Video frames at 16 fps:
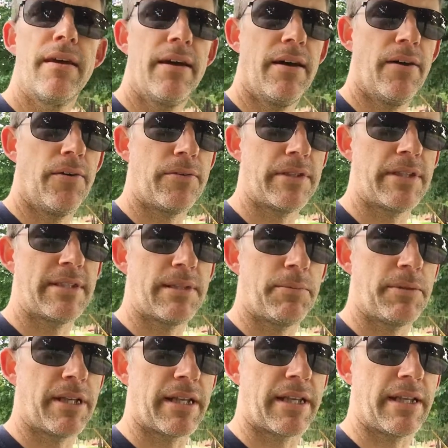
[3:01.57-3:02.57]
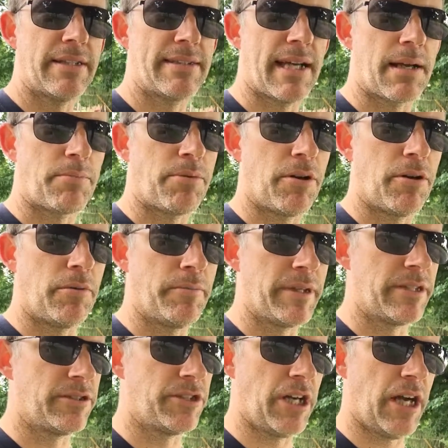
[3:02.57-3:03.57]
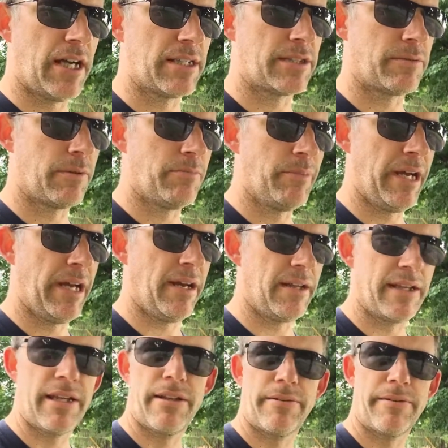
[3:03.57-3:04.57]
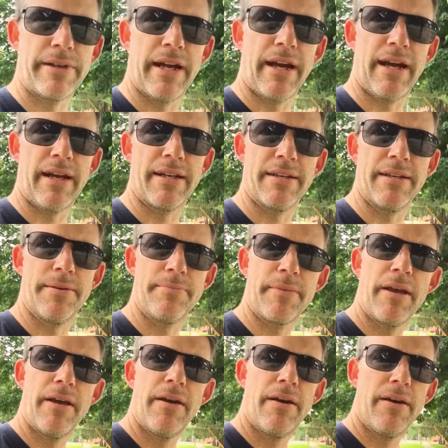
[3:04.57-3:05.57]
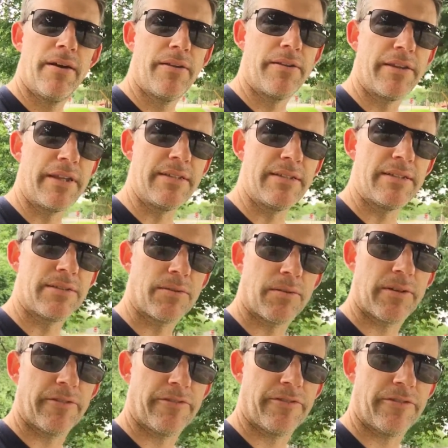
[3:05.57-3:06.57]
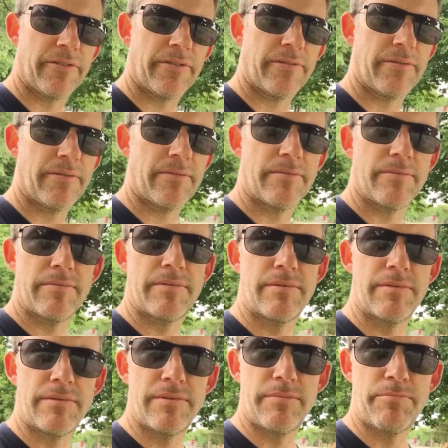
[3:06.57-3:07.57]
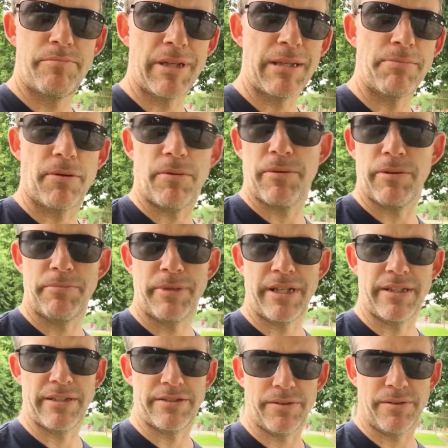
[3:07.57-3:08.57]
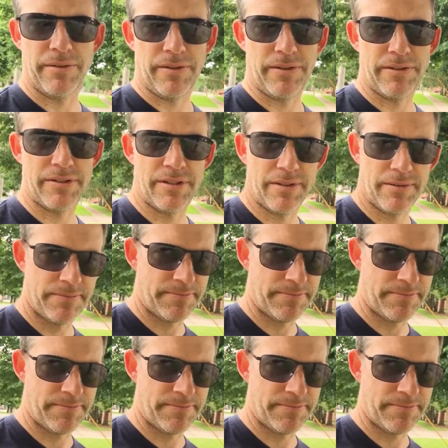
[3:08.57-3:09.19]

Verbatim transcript: only someone like Itzhak Perlman, Joshua Bell, Hillary Hahn, these sort of people would be the tutors.